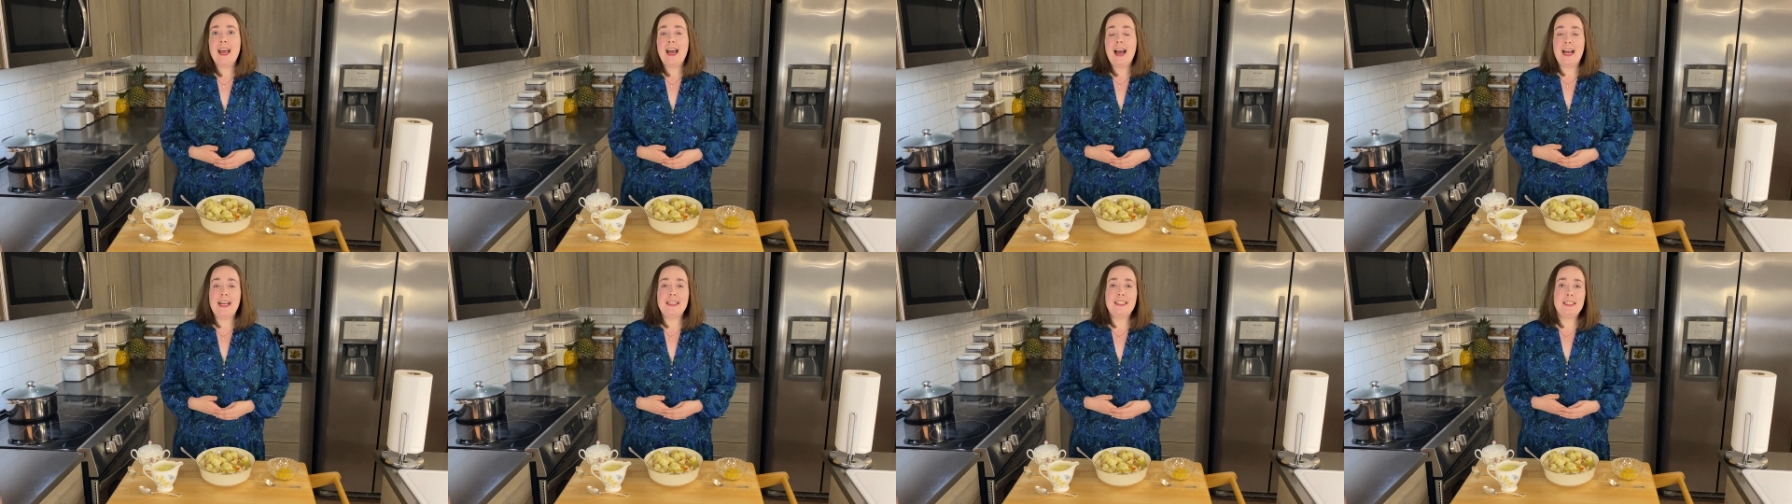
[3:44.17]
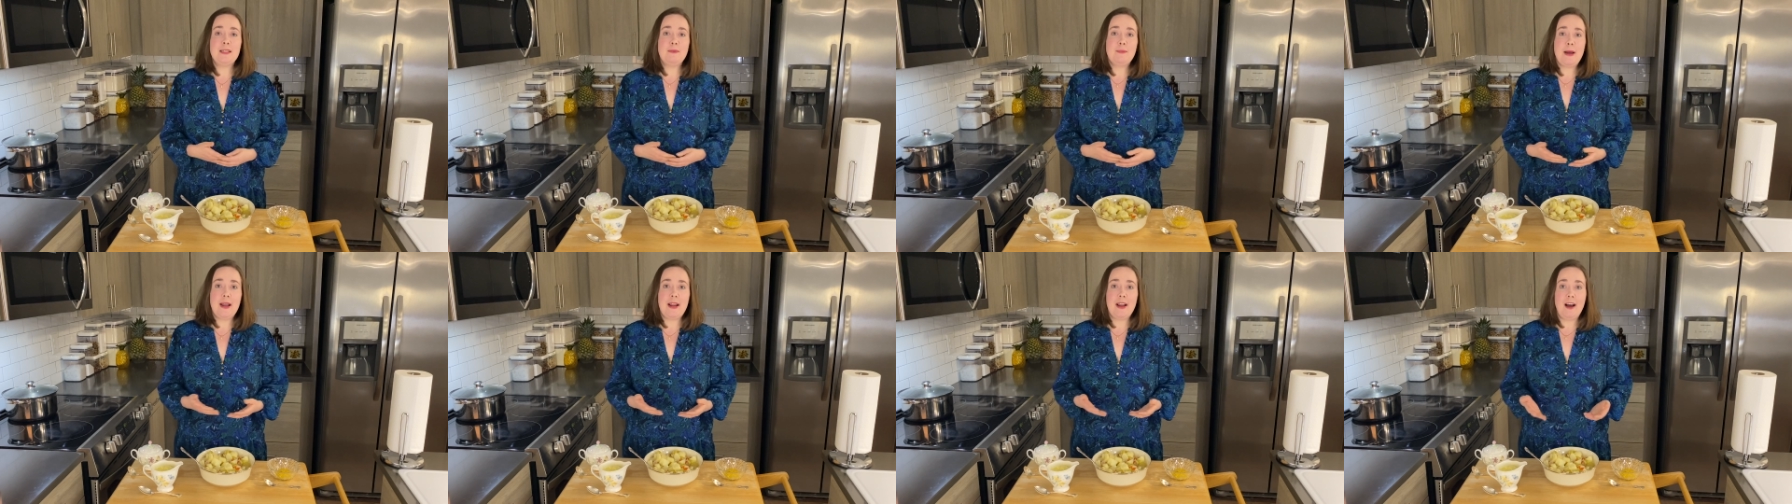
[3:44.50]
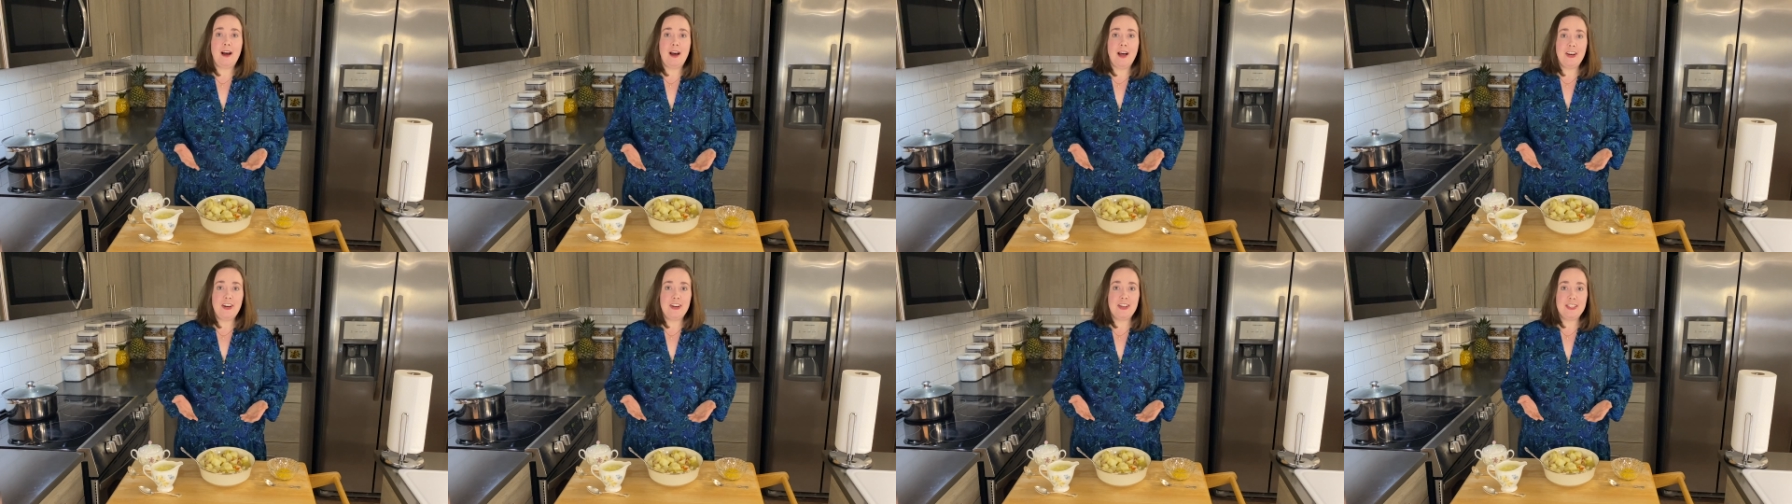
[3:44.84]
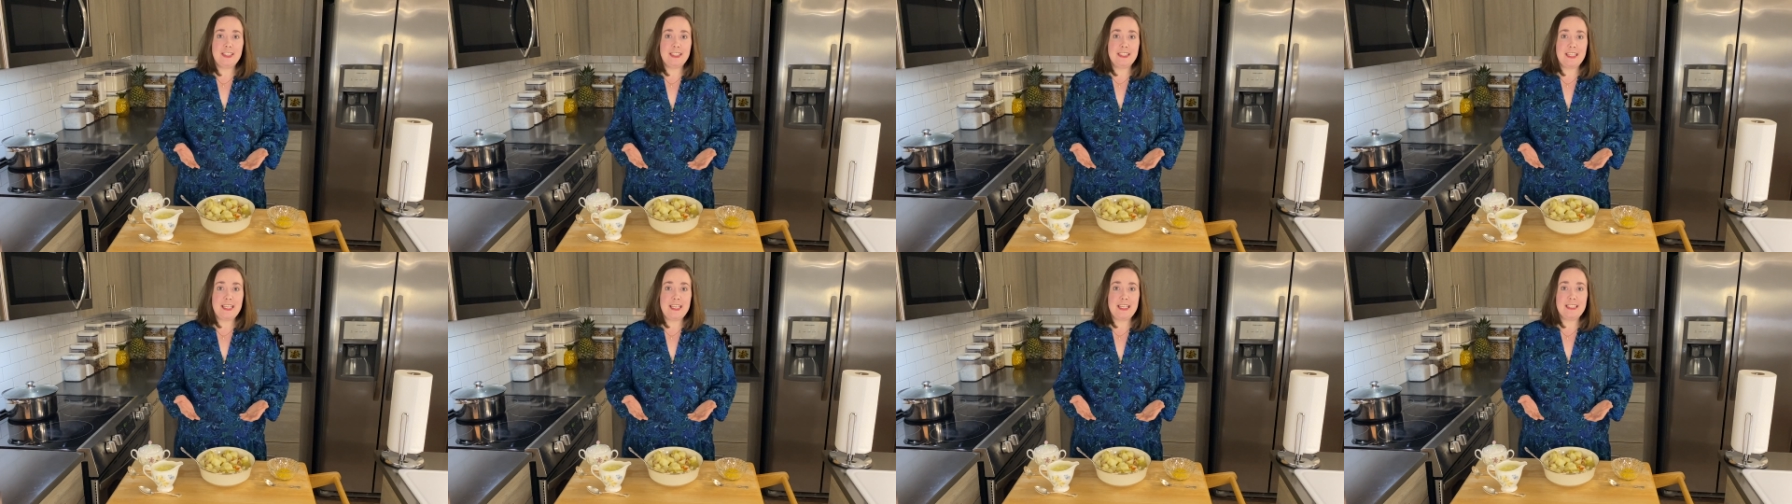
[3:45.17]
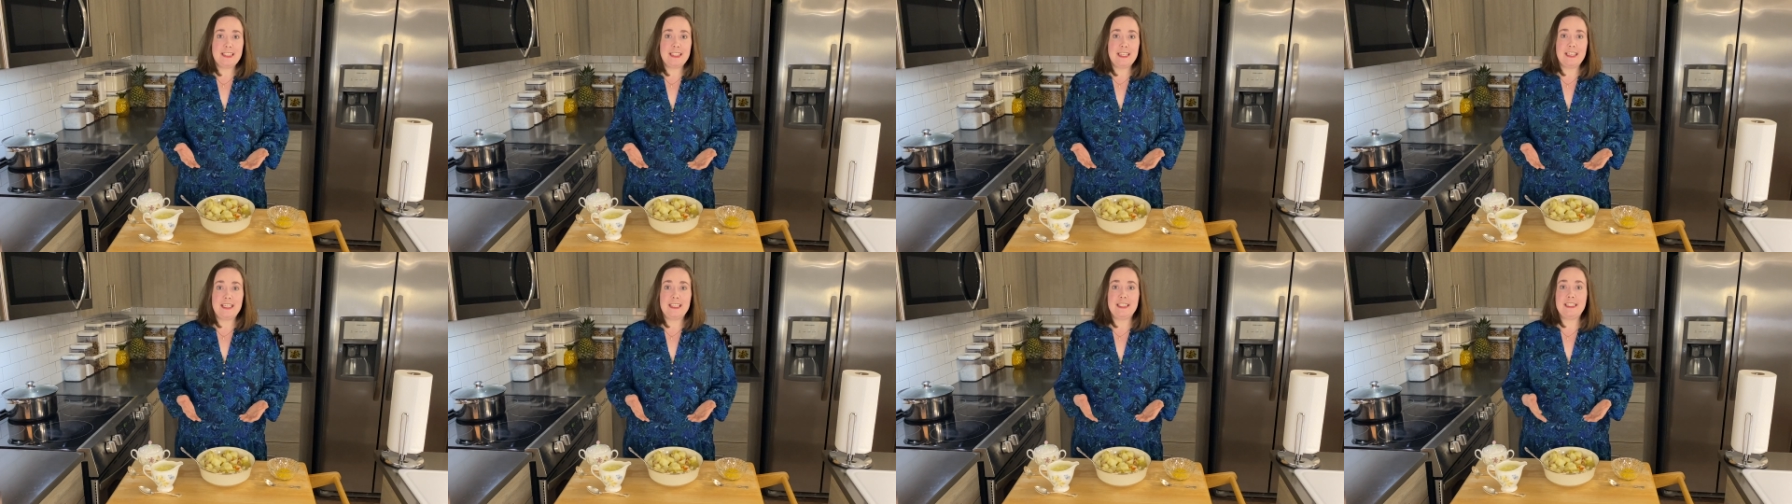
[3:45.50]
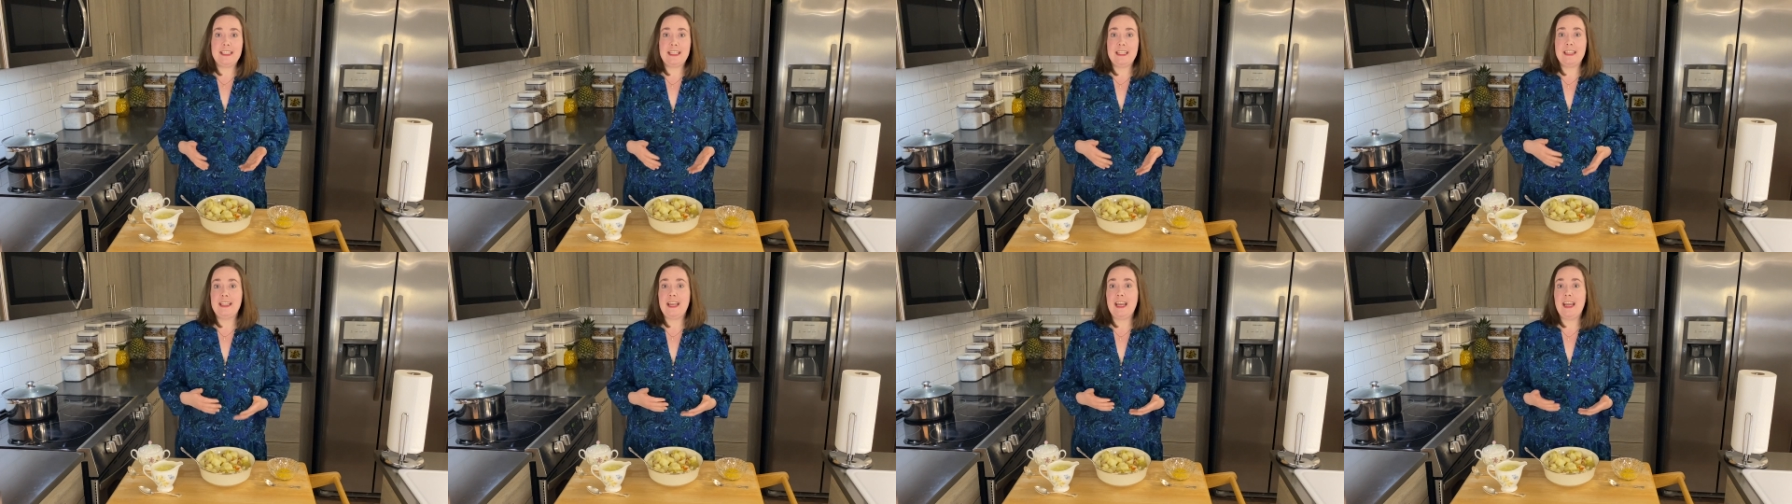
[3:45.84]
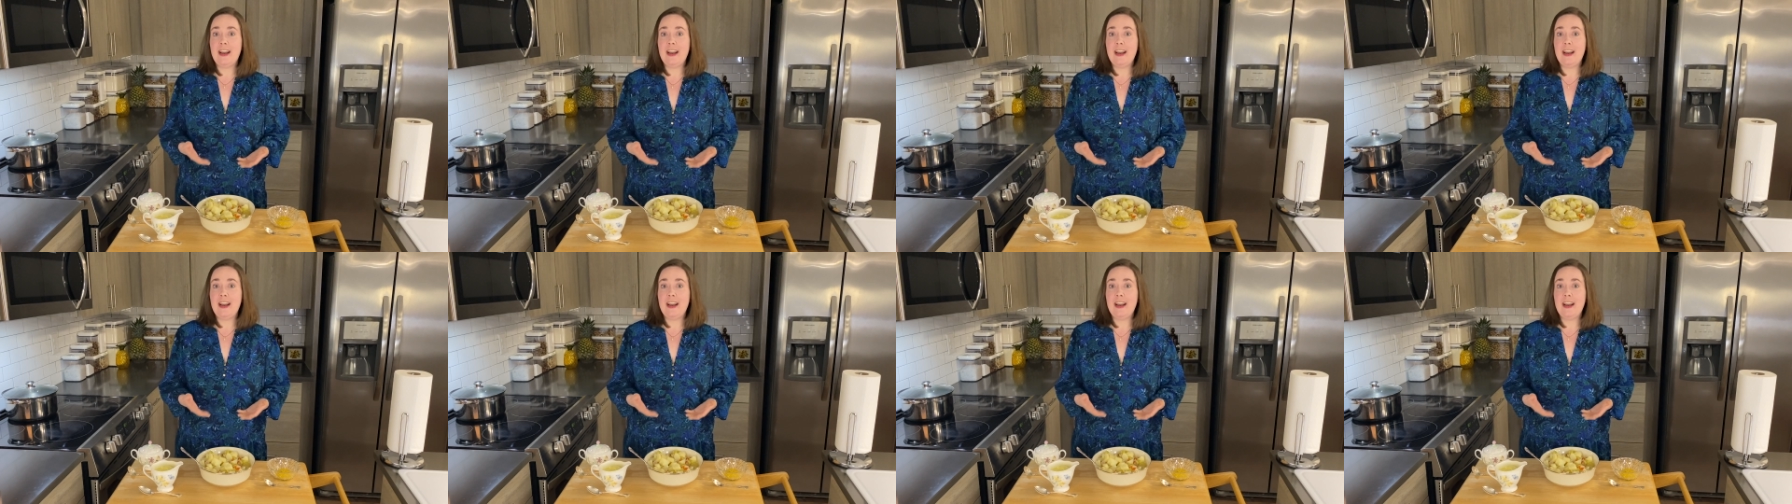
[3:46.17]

I did my honors thesis in the